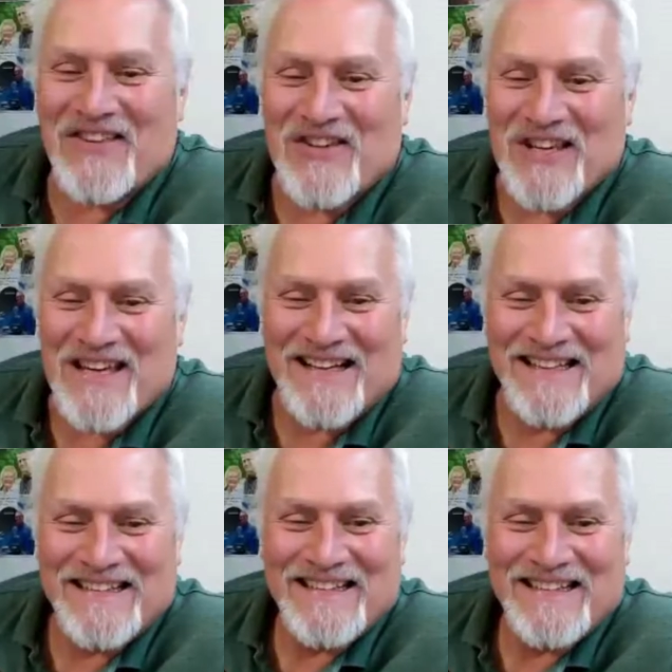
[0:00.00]
to see you.
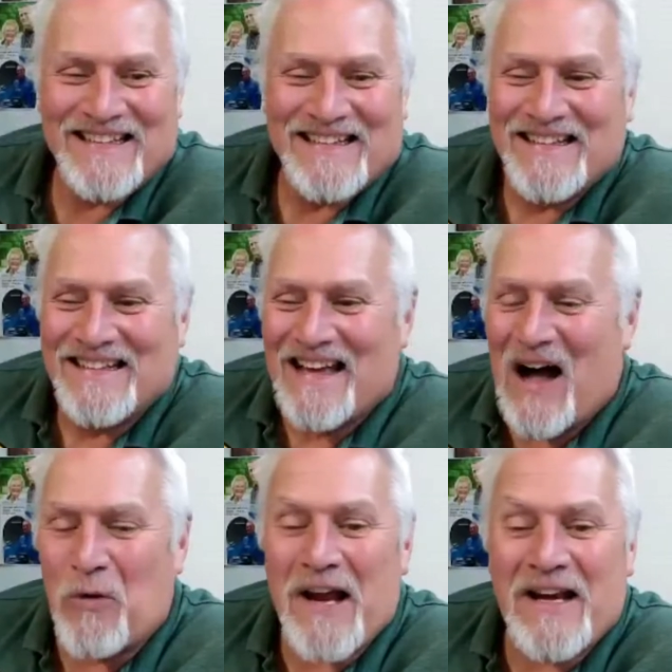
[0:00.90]

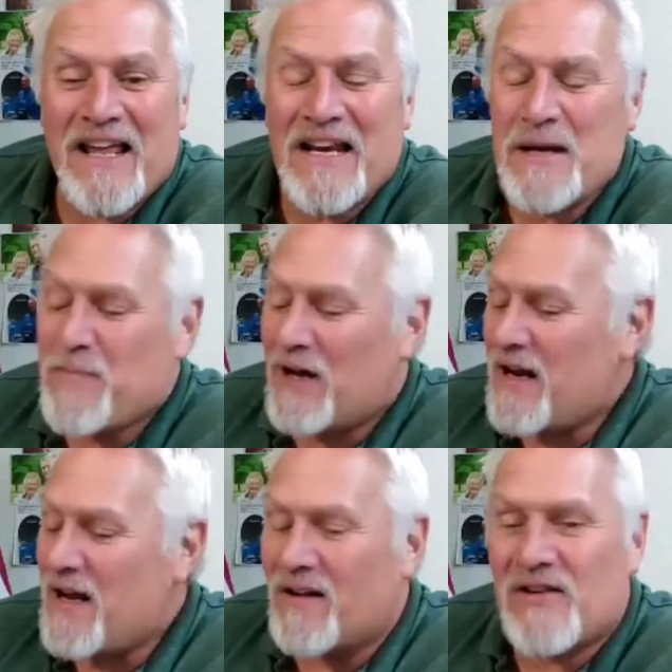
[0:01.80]
All right. Anybody
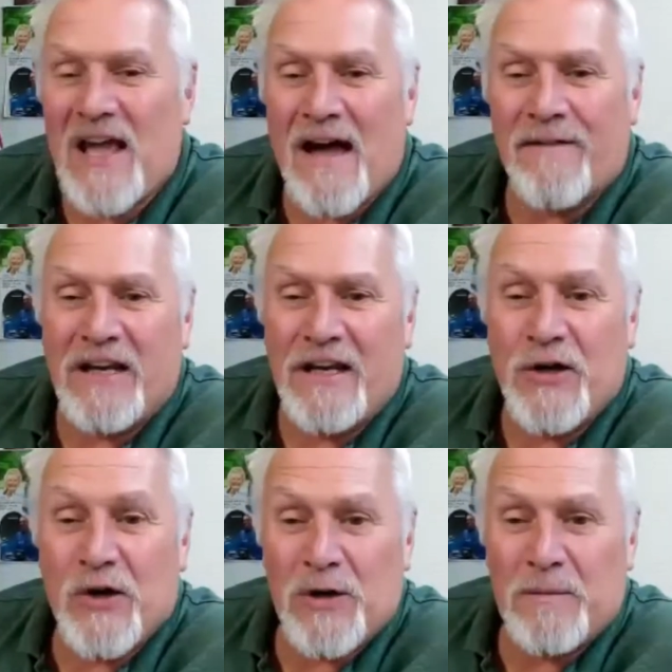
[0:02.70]
else have any
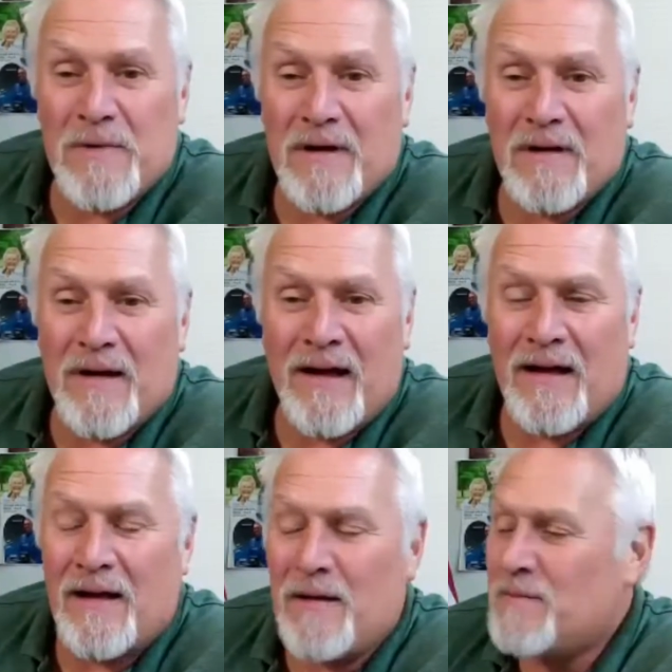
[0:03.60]
good,
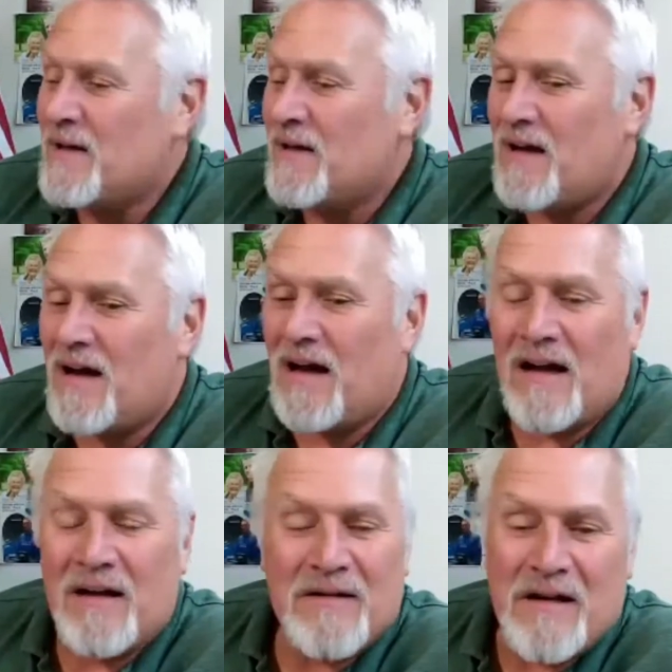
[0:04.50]
uh,
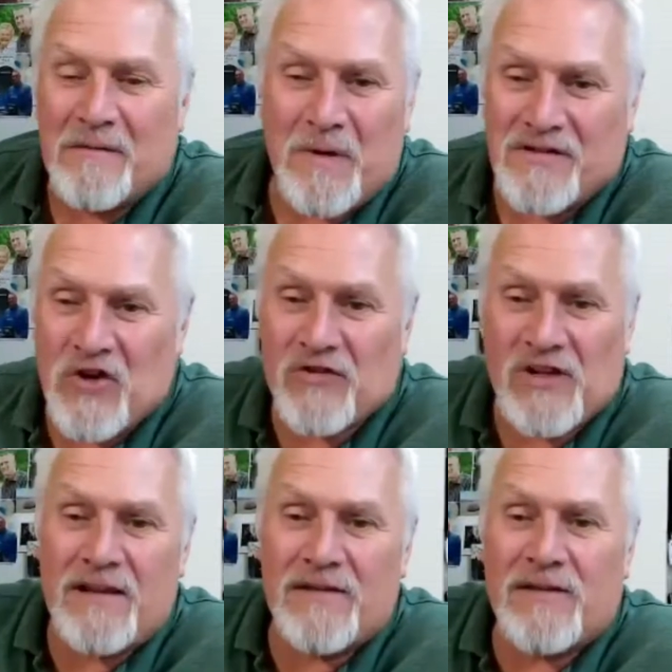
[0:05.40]
uh,
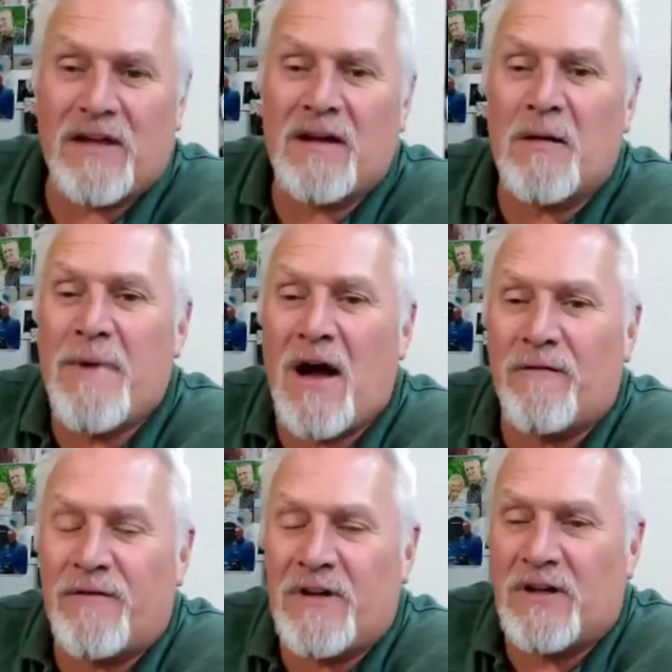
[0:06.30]
just anything
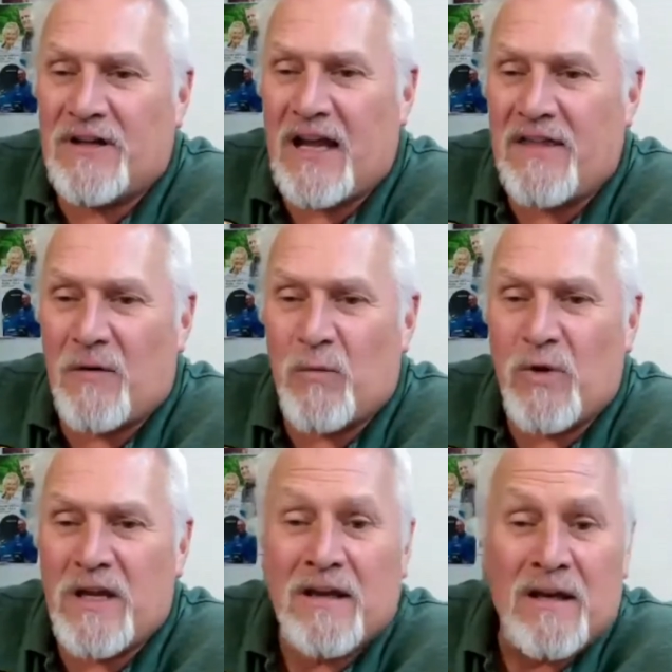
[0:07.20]
about field day that
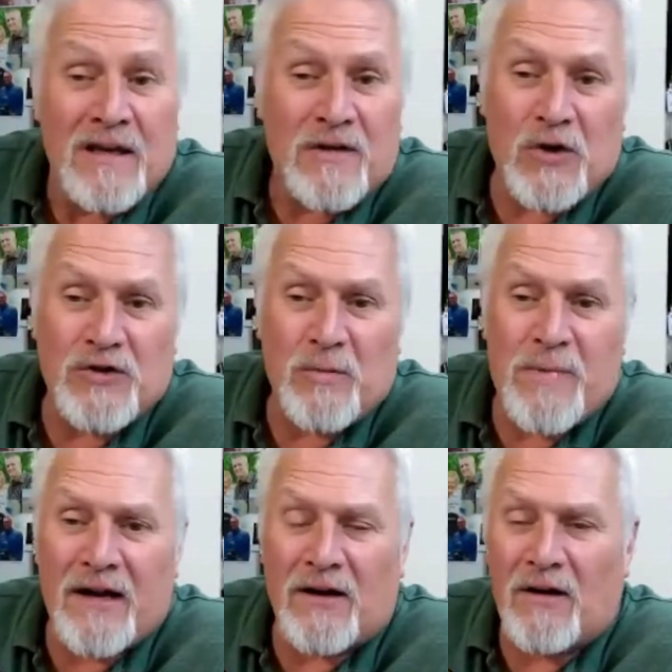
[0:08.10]
we could do
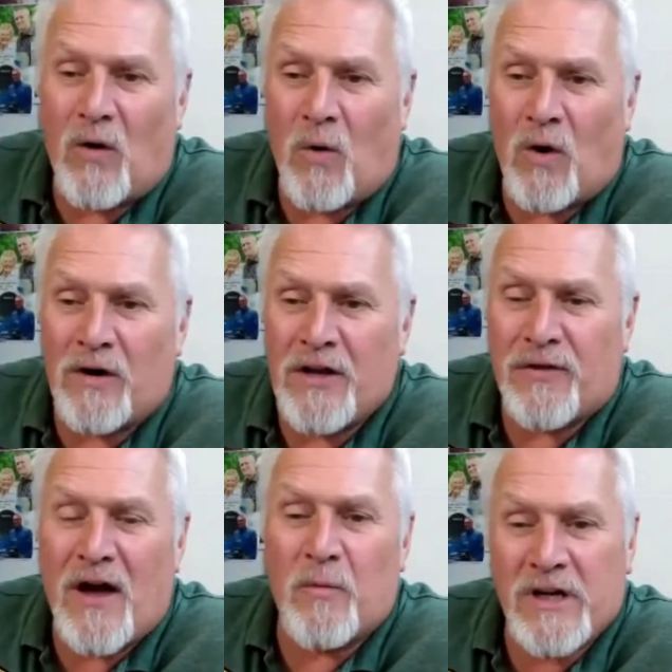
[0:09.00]
better or you
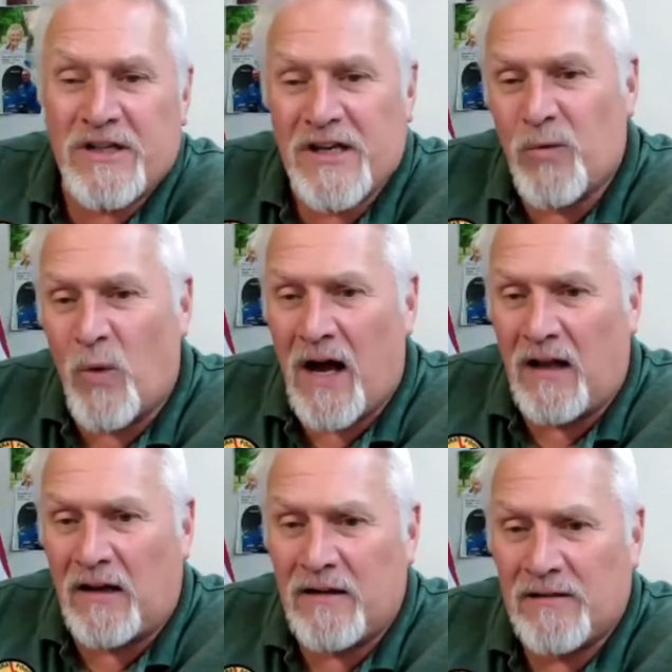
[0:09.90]
thought we did
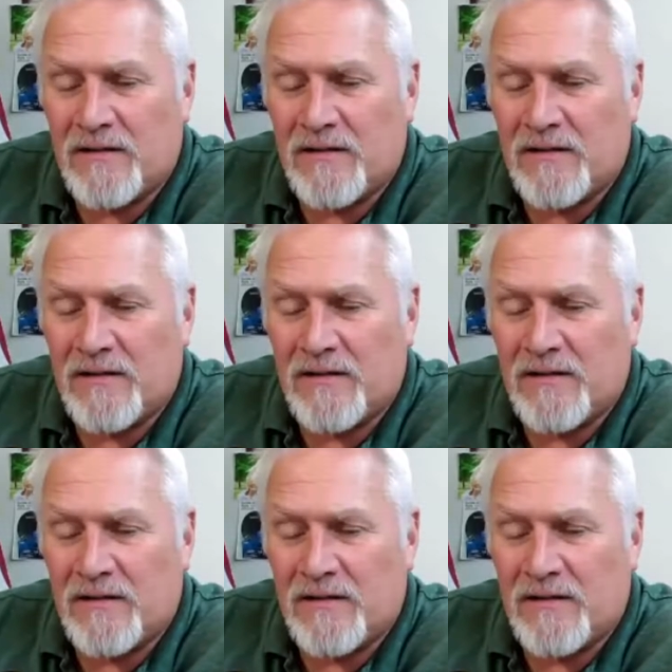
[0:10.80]
well?